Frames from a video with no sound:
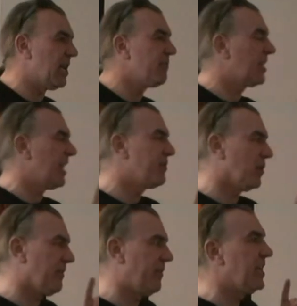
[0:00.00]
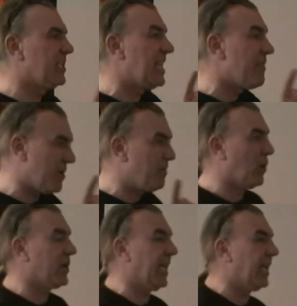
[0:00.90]
They've got their fingers in every
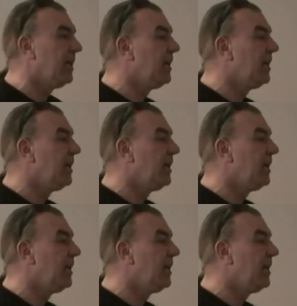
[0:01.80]
pocket.